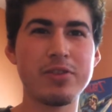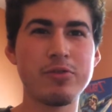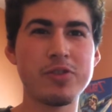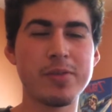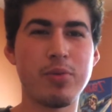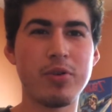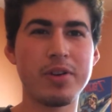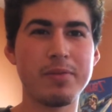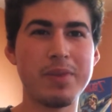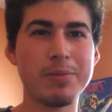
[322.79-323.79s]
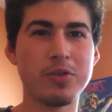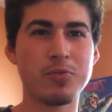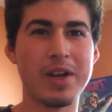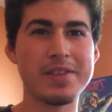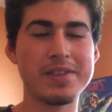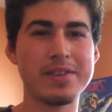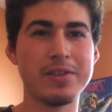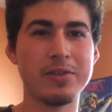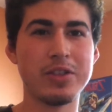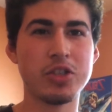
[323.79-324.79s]
who supported people's rights to
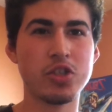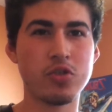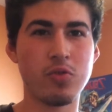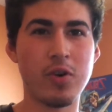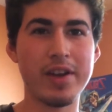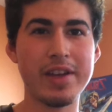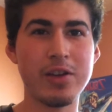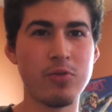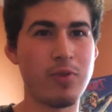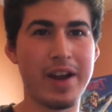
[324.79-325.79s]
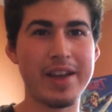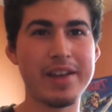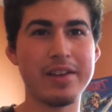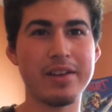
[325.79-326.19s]
destroy, riot,